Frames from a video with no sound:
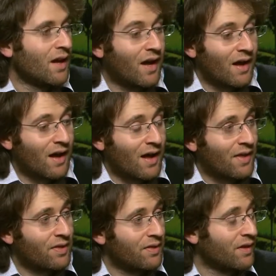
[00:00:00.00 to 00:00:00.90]

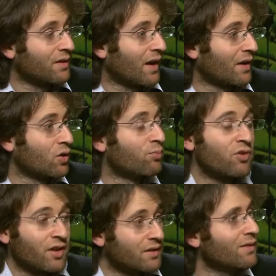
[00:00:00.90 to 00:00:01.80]
that your
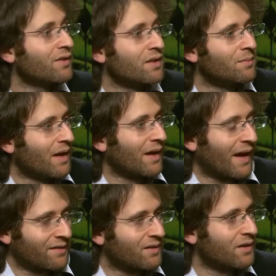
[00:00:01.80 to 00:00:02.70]
productivity may
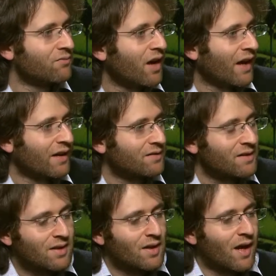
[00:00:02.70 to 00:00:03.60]
actually
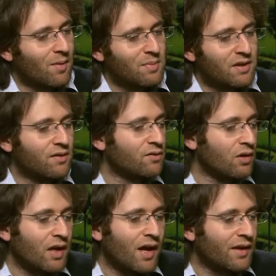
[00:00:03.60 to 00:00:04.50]
rise because
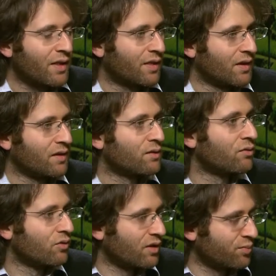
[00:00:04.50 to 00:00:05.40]
you're learning things
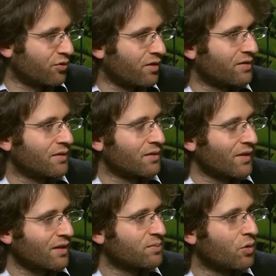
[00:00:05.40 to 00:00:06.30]
through this process
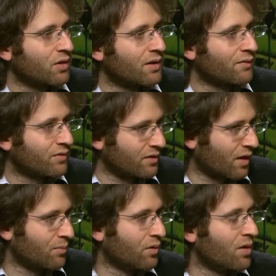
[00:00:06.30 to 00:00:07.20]
of exporting. For
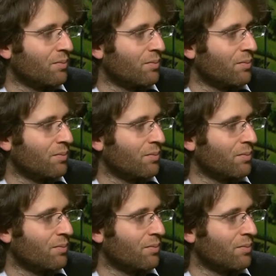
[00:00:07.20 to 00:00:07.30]
example,